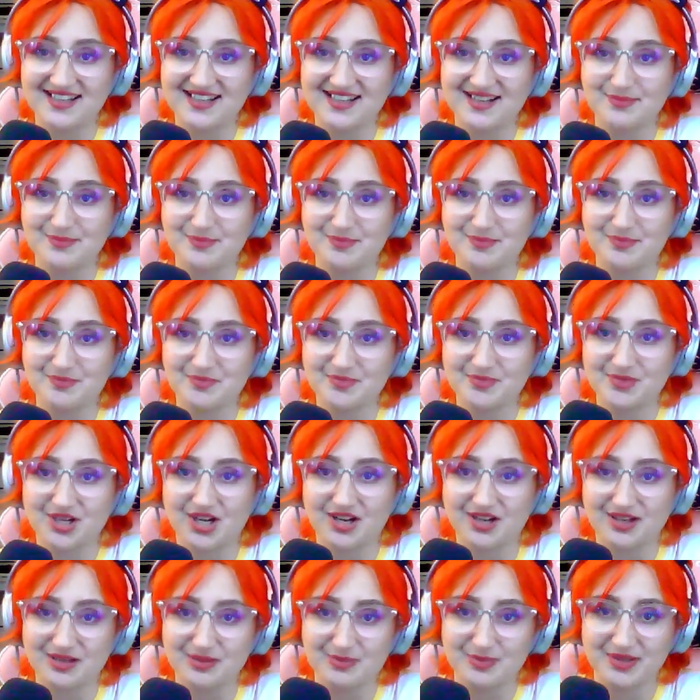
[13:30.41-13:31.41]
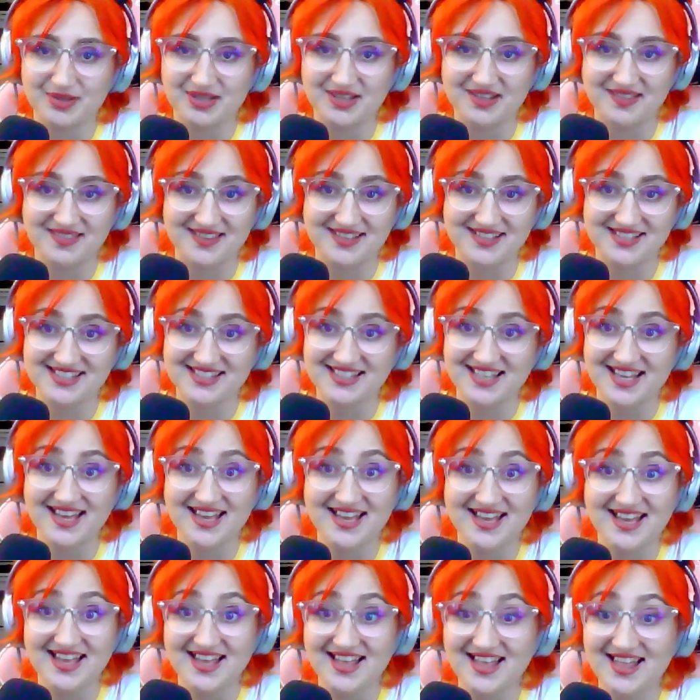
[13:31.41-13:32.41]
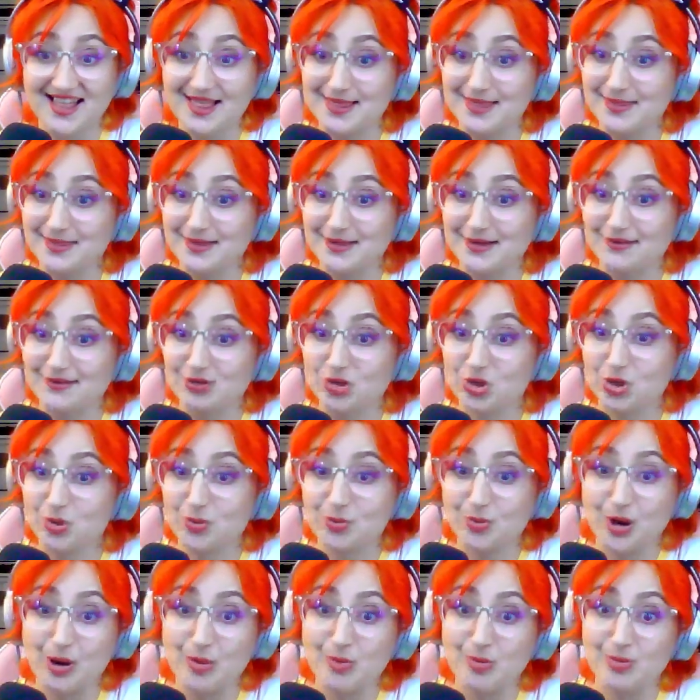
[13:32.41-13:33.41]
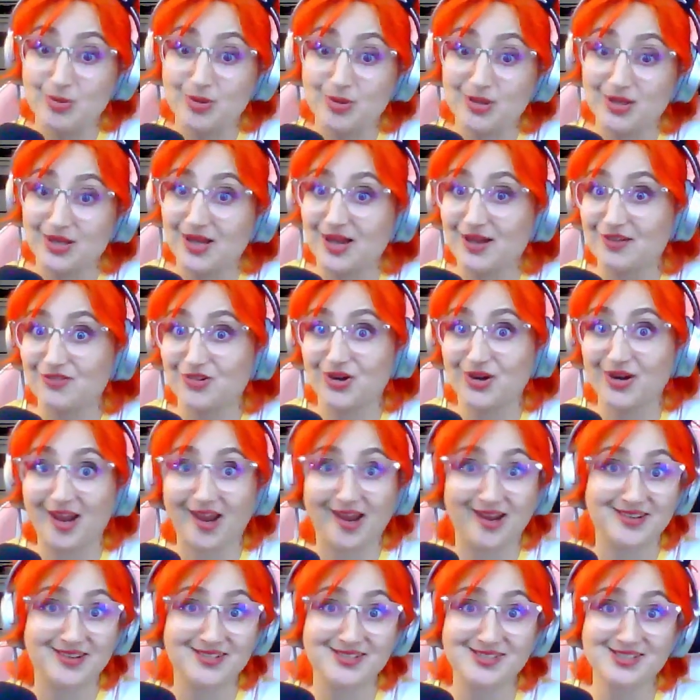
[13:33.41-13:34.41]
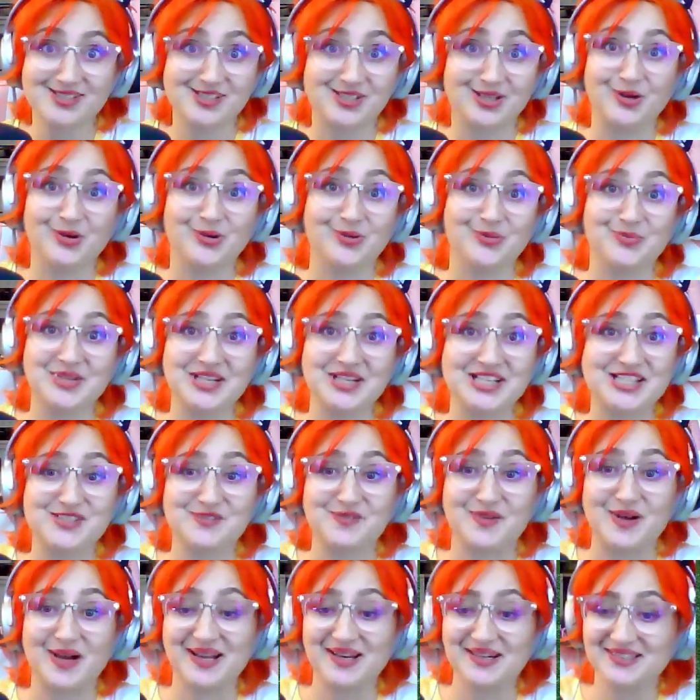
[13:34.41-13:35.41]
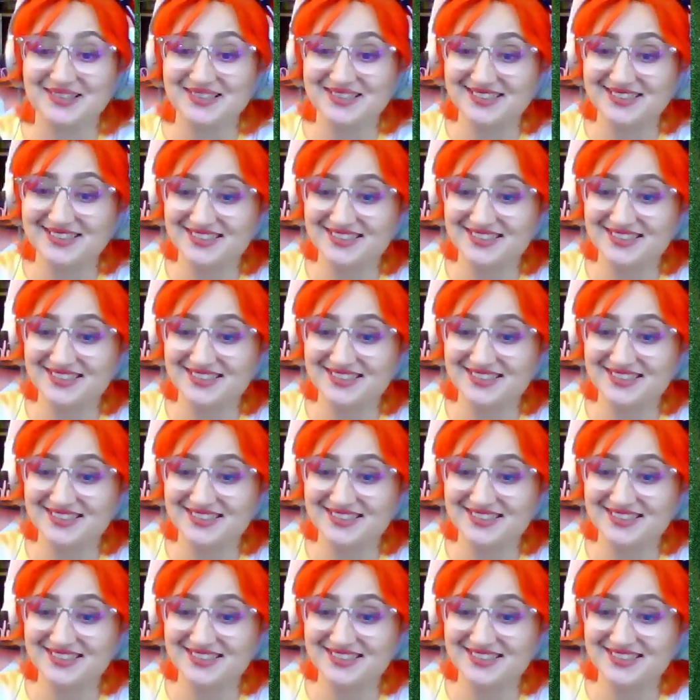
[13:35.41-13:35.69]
I'm not going to play this level probably ever again, so it's fine.